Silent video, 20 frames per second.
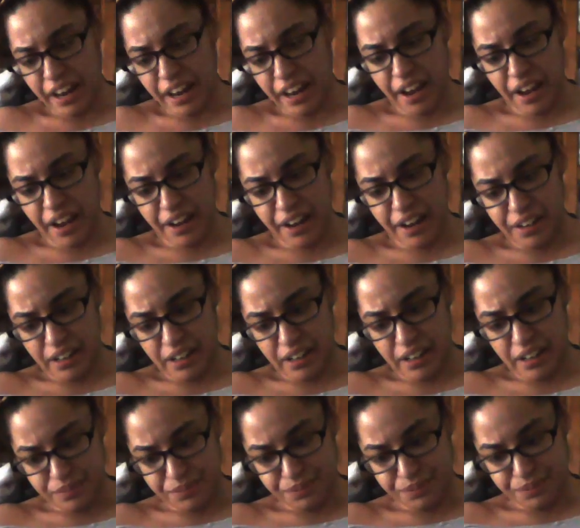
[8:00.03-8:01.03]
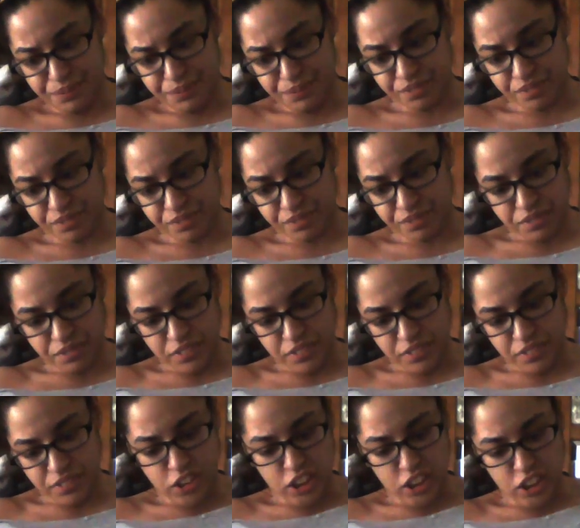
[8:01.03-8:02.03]
and you
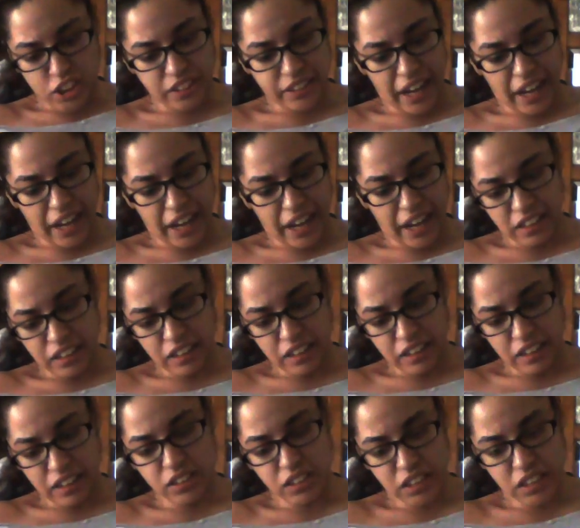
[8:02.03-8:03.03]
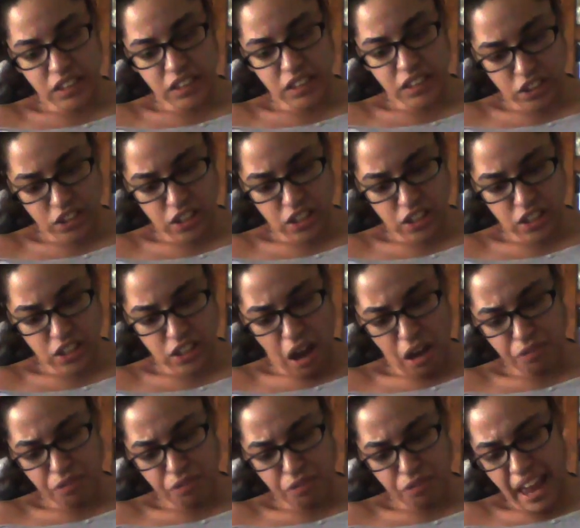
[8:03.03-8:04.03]
just take the scissors, cut
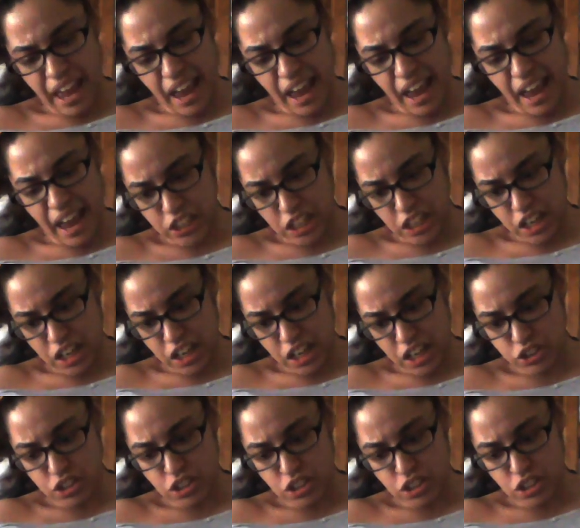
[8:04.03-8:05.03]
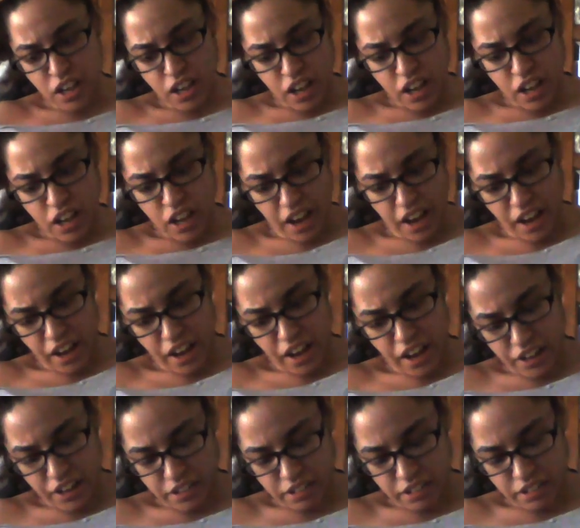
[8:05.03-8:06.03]
off the excess,
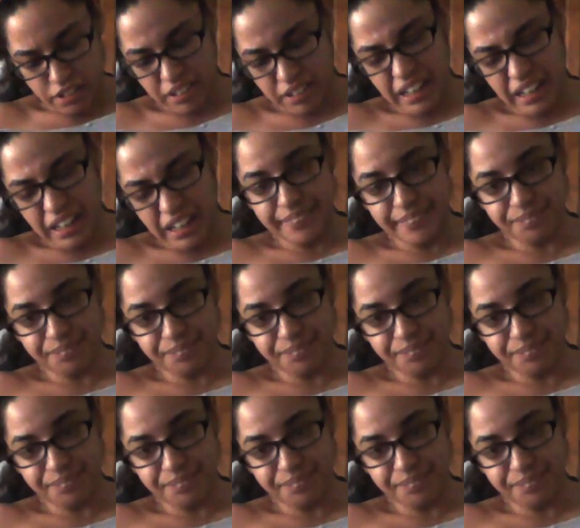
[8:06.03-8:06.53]
and yeah.